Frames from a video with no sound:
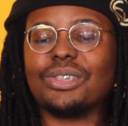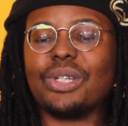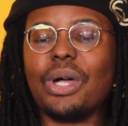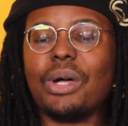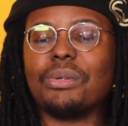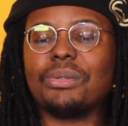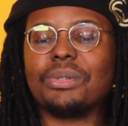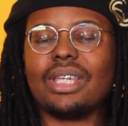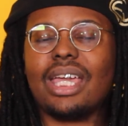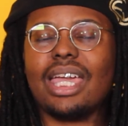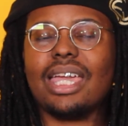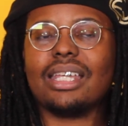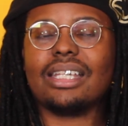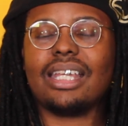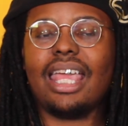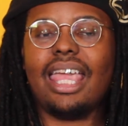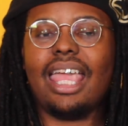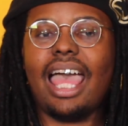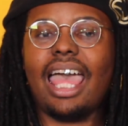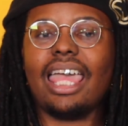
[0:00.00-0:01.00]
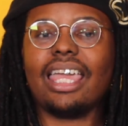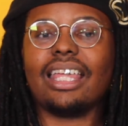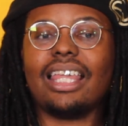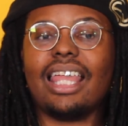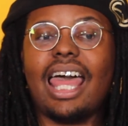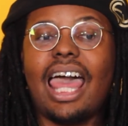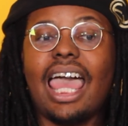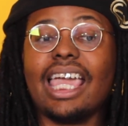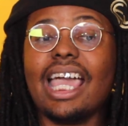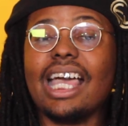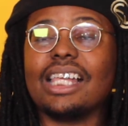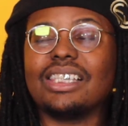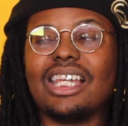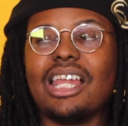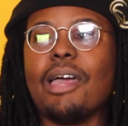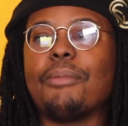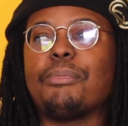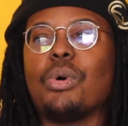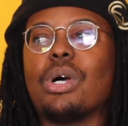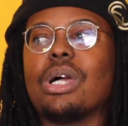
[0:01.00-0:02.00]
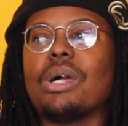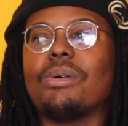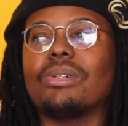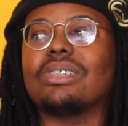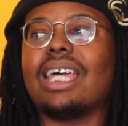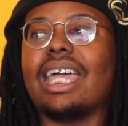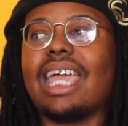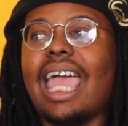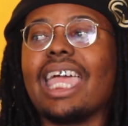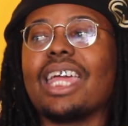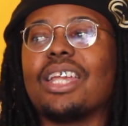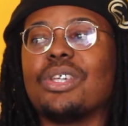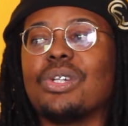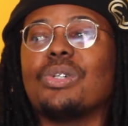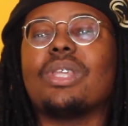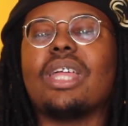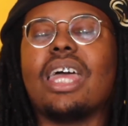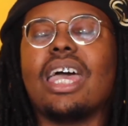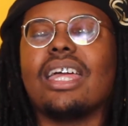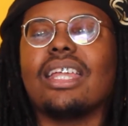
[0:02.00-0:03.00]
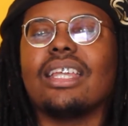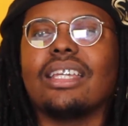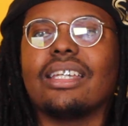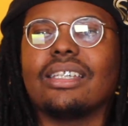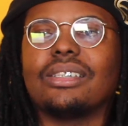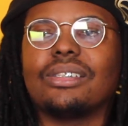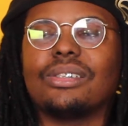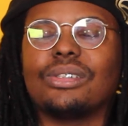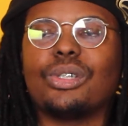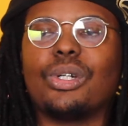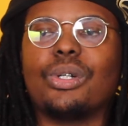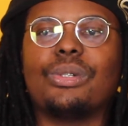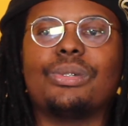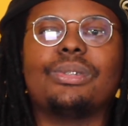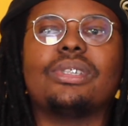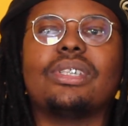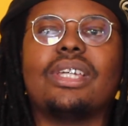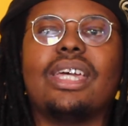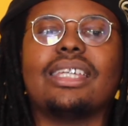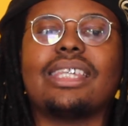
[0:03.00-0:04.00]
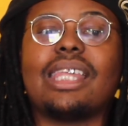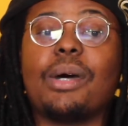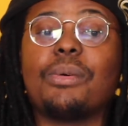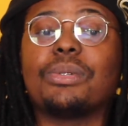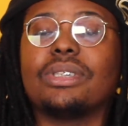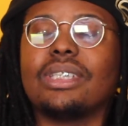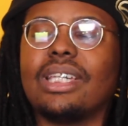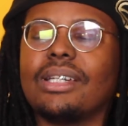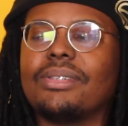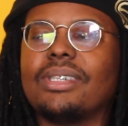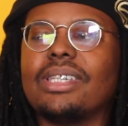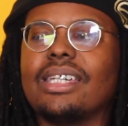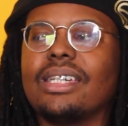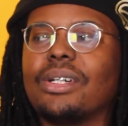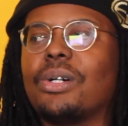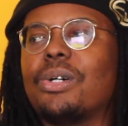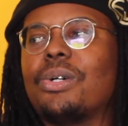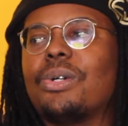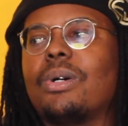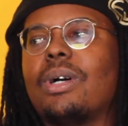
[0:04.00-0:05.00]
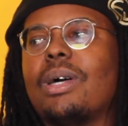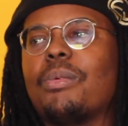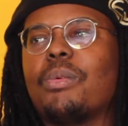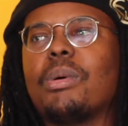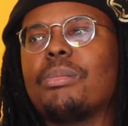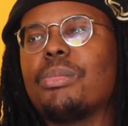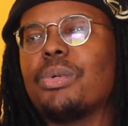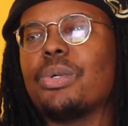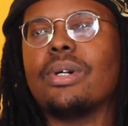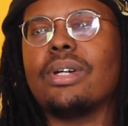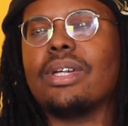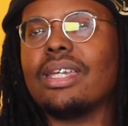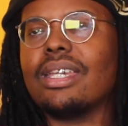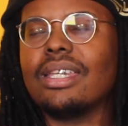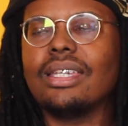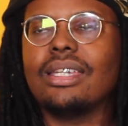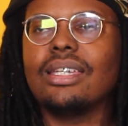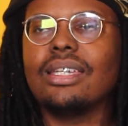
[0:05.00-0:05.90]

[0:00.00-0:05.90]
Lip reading: So I was like, dang, I got to that point. I was like, I could do that. So it's like that was definitely a goal at one point.